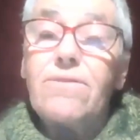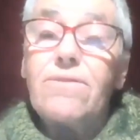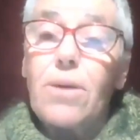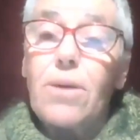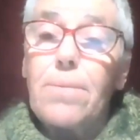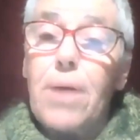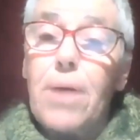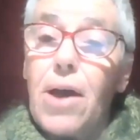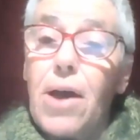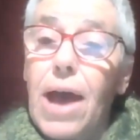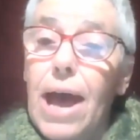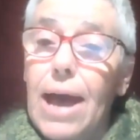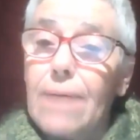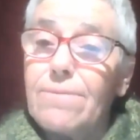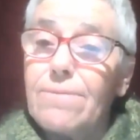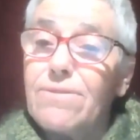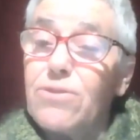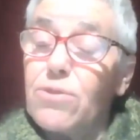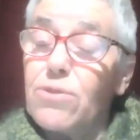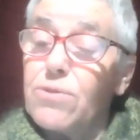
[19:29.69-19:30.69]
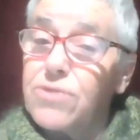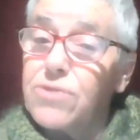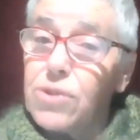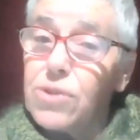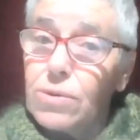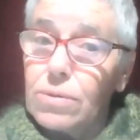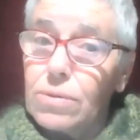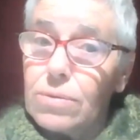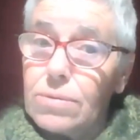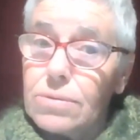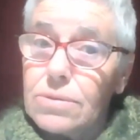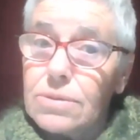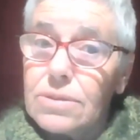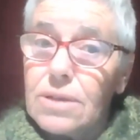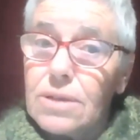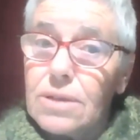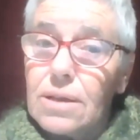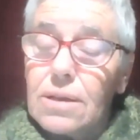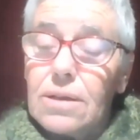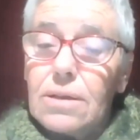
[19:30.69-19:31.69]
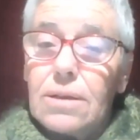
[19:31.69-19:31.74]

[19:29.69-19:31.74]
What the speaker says: from our harmful views.